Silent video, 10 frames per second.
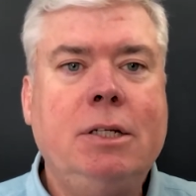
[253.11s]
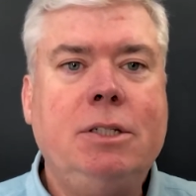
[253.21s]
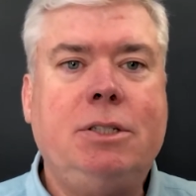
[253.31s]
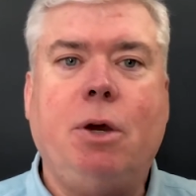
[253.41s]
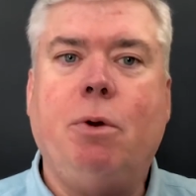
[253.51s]

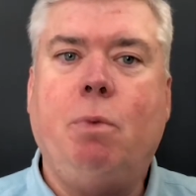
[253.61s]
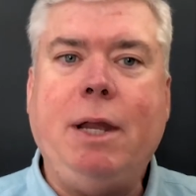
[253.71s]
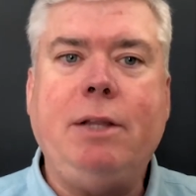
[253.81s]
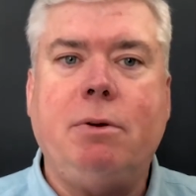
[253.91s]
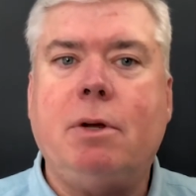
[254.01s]
So
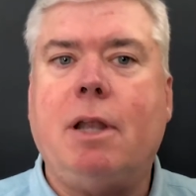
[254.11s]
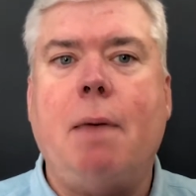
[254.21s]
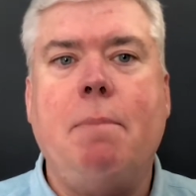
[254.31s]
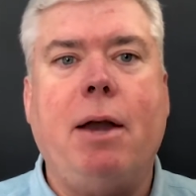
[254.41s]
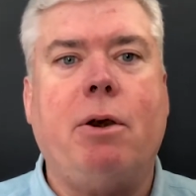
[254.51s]
we do a
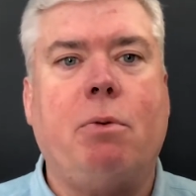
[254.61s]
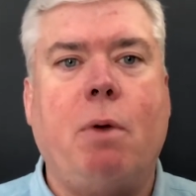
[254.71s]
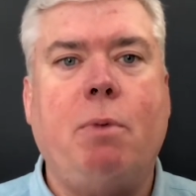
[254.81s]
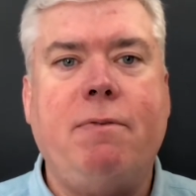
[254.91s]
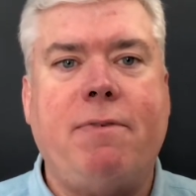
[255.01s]
lot better
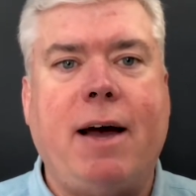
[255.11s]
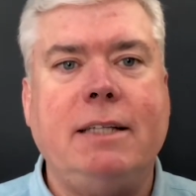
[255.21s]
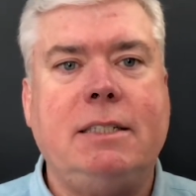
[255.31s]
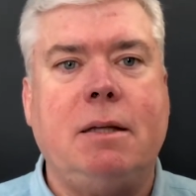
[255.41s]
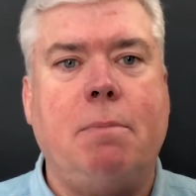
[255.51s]
when we
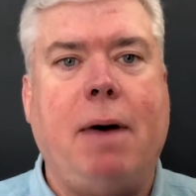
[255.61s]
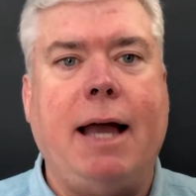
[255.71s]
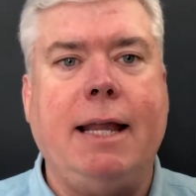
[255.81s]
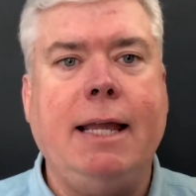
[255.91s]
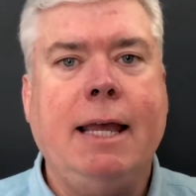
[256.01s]
find
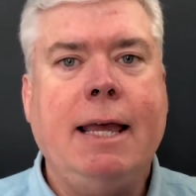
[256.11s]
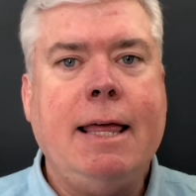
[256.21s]
somebody